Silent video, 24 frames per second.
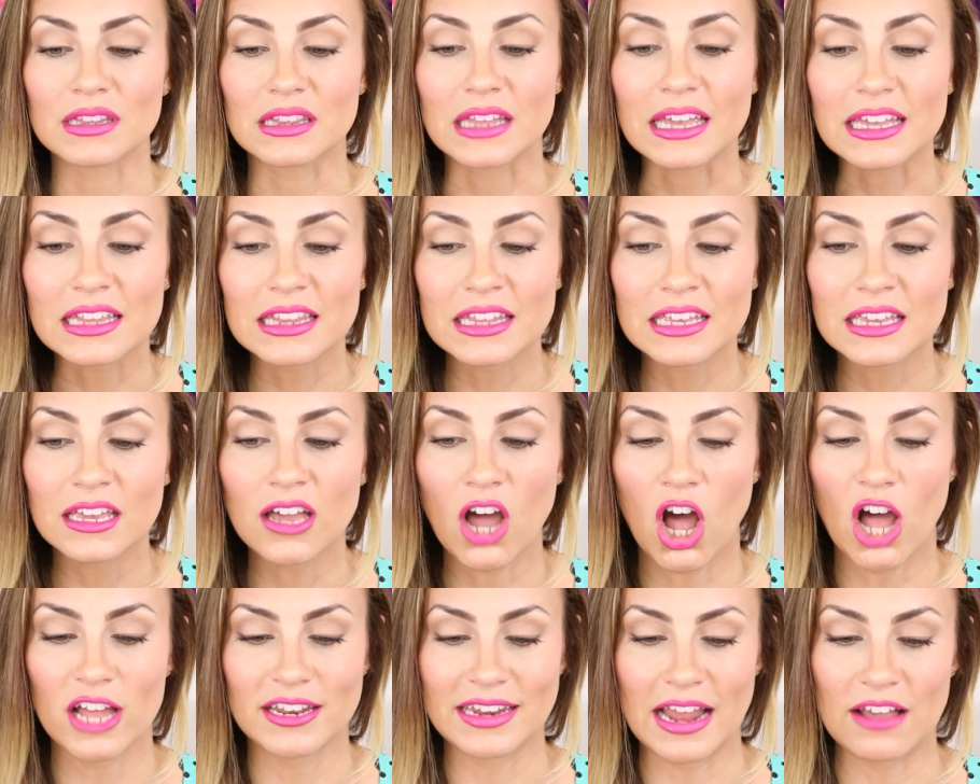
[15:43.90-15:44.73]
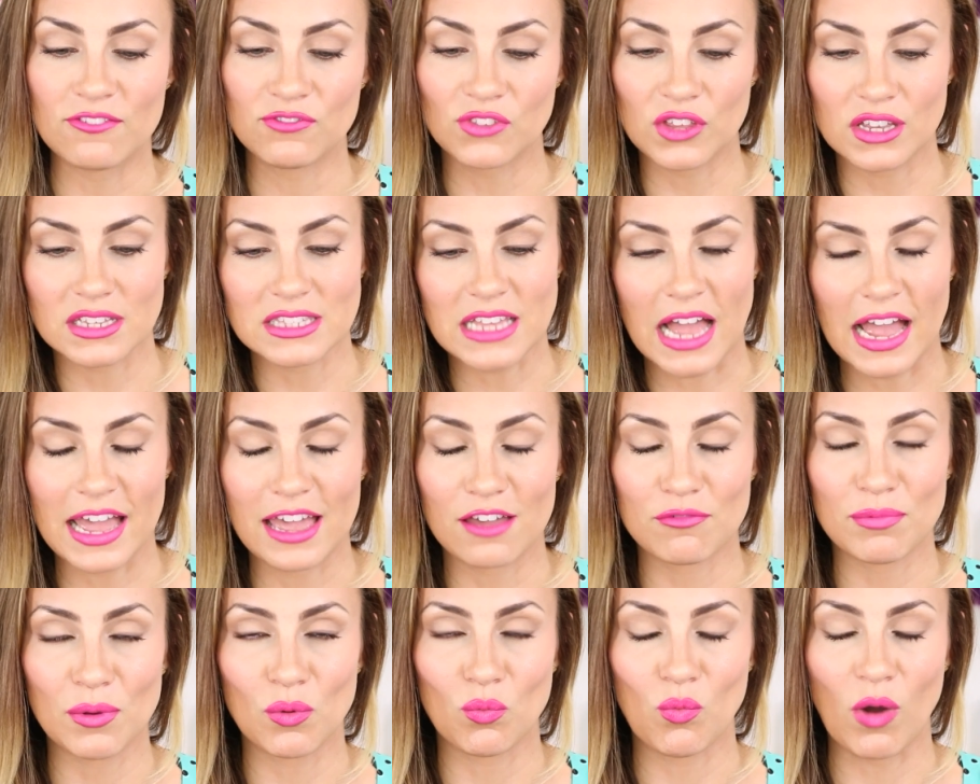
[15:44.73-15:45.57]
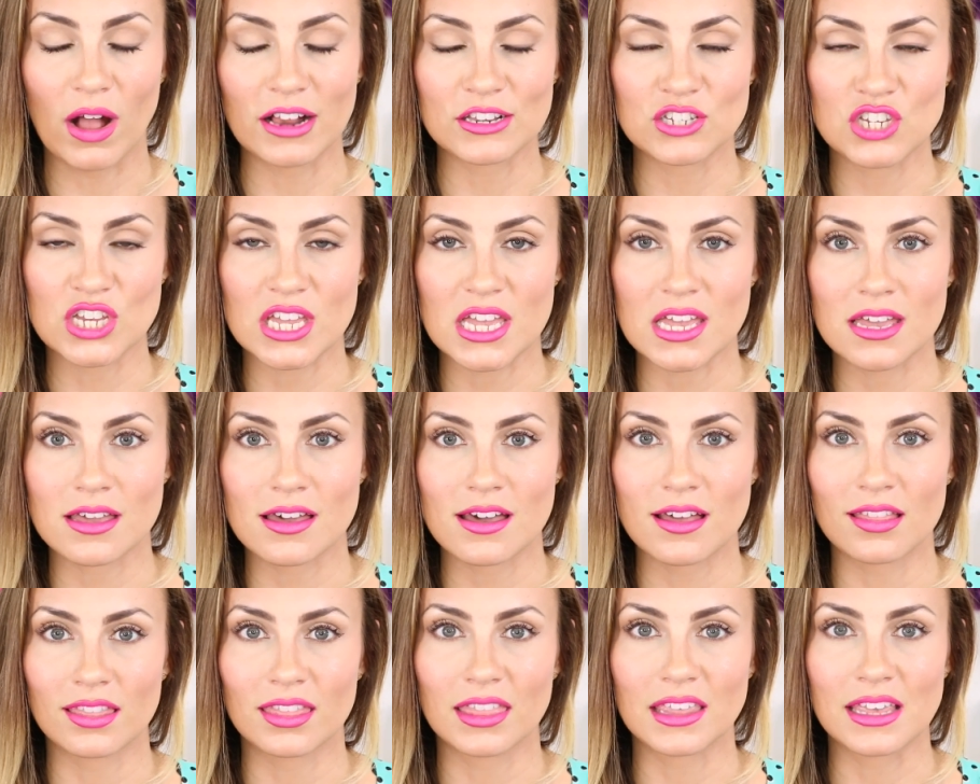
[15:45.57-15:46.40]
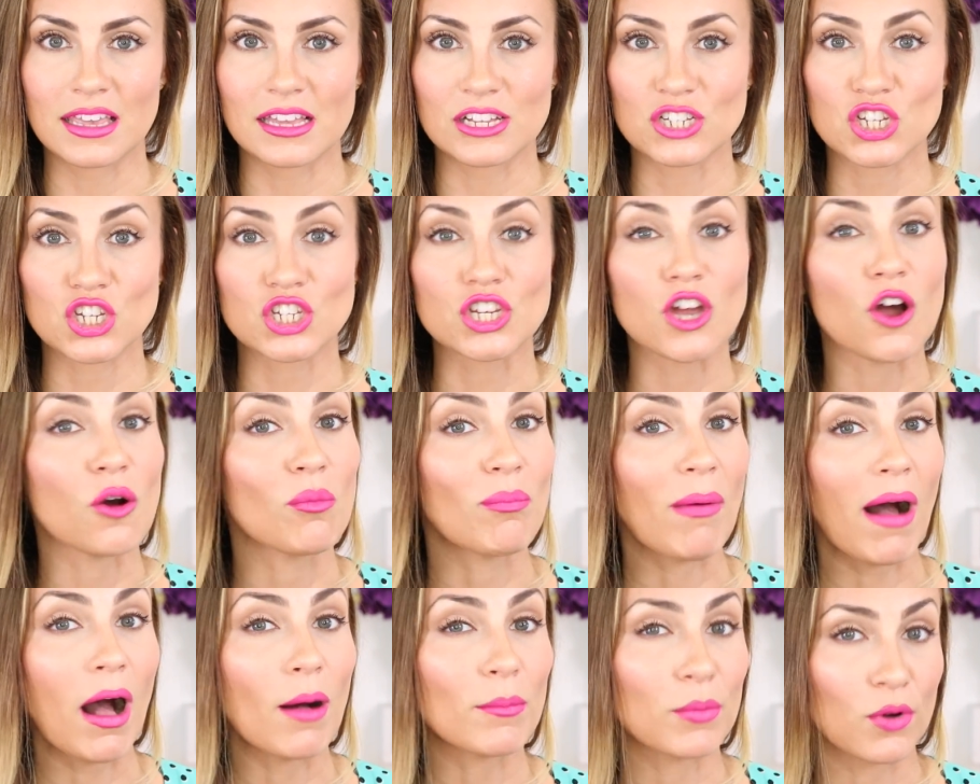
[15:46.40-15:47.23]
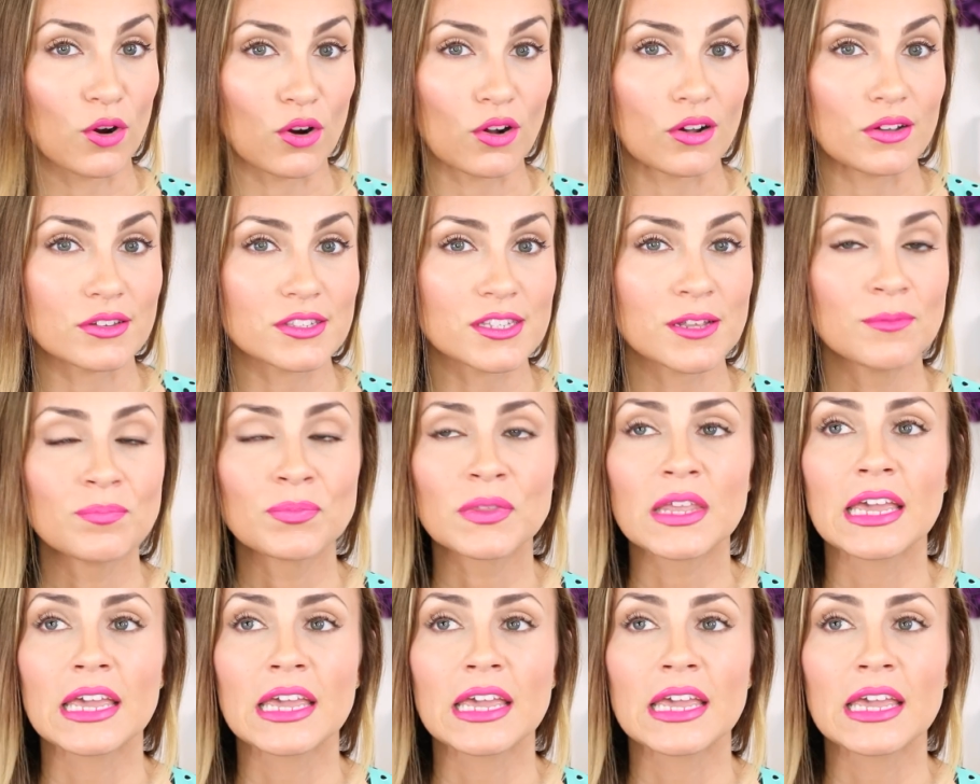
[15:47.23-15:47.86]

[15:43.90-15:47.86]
Lately on Netflix, I have been watching the show Bomb Girls.